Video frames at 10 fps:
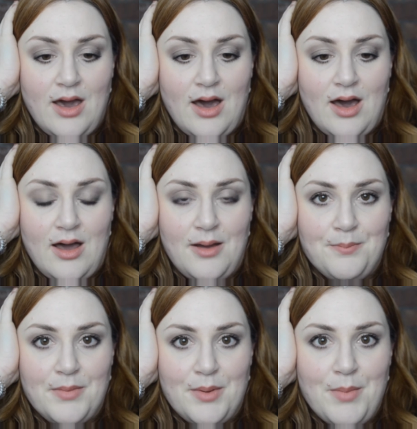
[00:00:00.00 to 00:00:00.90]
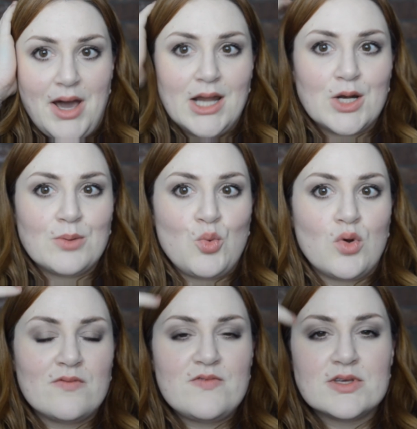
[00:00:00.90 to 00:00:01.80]
Mine are
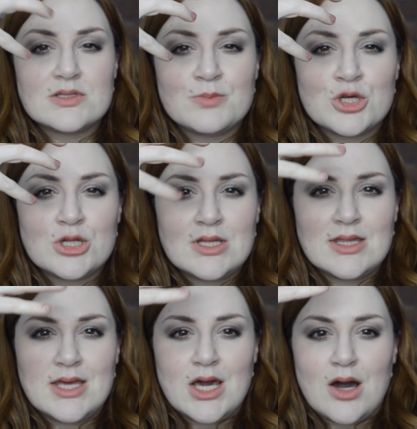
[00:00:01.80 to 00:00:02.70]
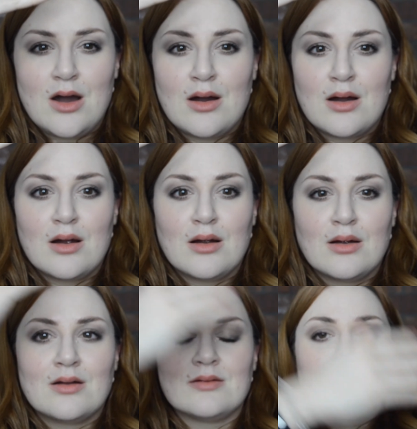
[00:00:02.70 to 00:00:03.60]
more visible than they
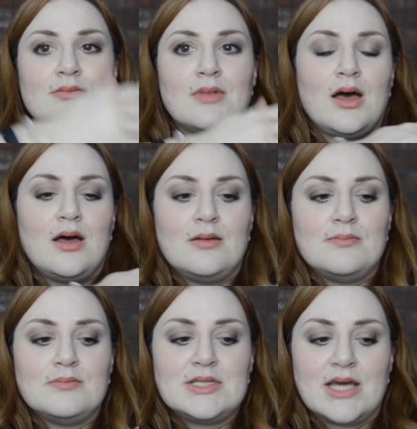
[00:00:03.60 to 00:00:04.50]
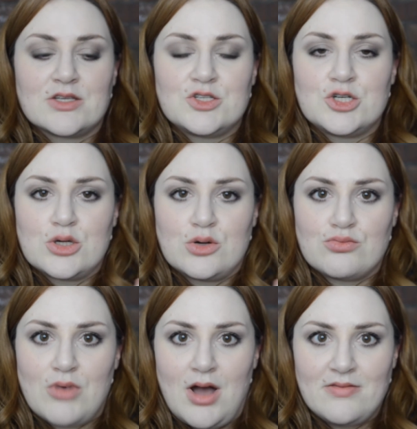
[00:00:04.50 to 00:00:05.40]
are textured or
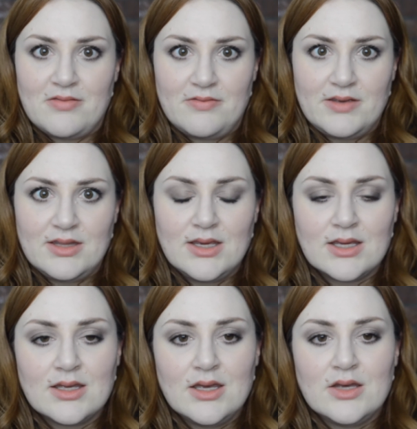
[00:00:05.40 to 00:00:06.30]
rough feeling.